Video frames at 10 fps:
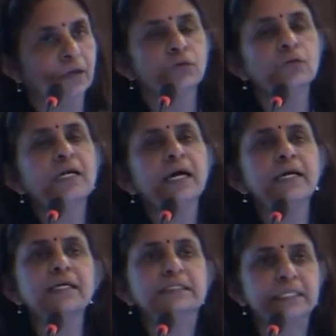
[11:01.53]
You and
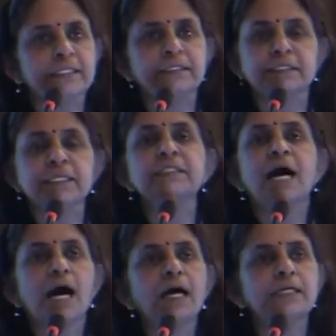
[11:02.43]
I are citizens. It's
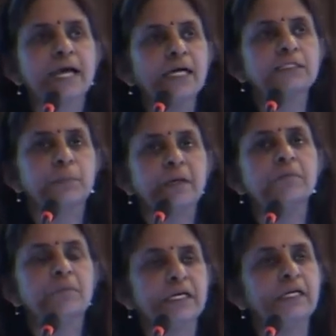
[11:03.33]
our taxpayer
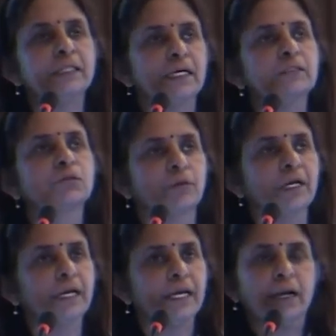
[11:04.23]
money that is
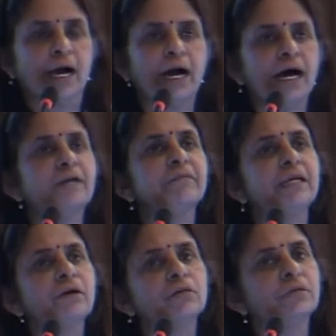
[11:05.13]
going in. Are we
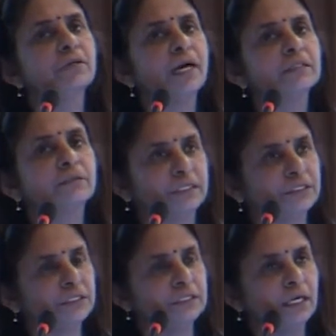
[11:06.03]
not going to ask
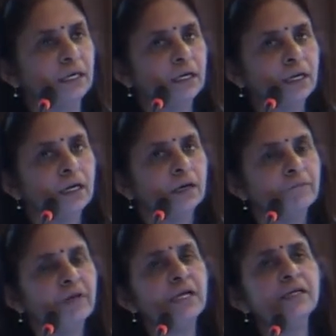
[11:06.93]
questions?
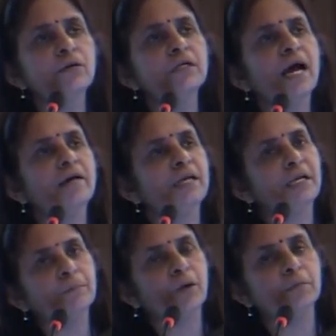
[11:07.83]
We don't have
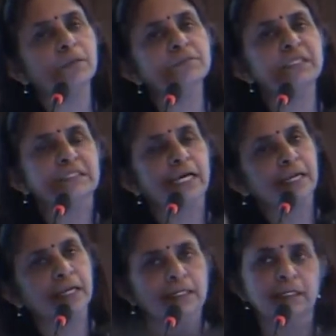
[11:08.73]
any problems in
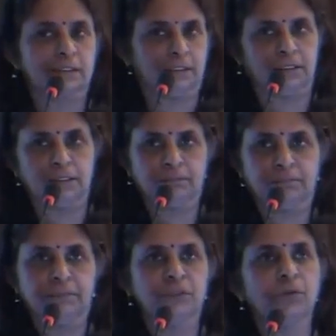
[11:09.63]
chucking the,
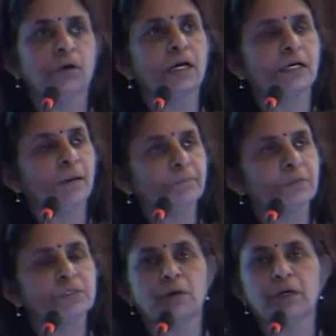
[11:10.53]
our
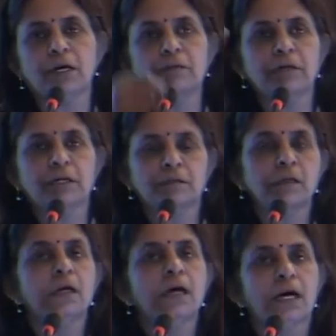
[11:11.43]
cups or our
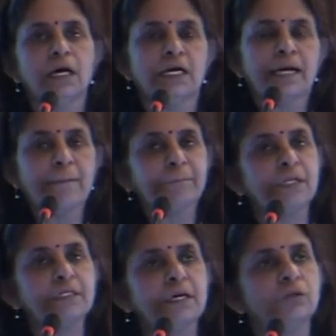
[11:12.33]

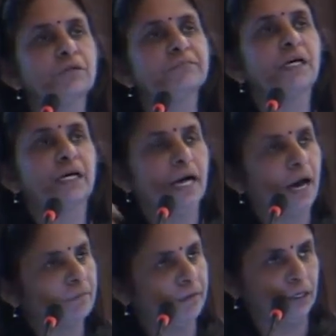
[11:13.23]
wrappers out of the
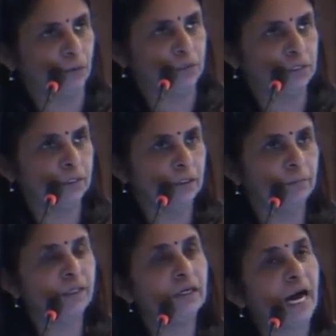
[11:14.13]
car windows.
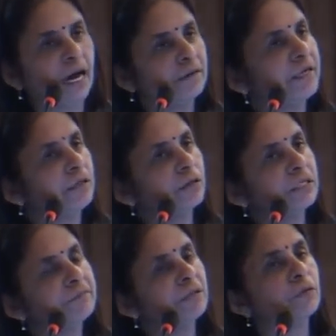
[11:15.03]
But are we not
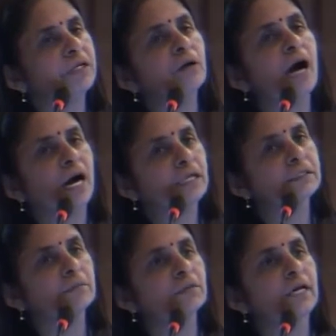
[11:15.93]
even going to
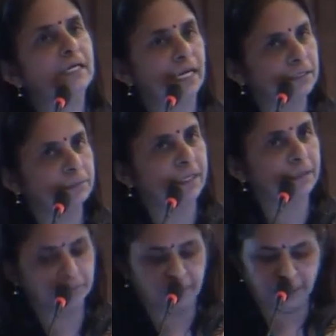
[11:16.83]
ask about our
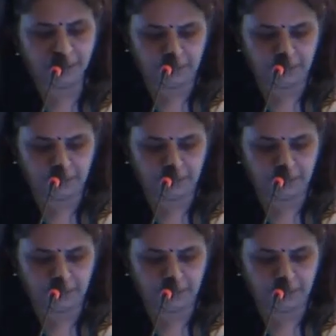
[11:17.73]
taxpayer money?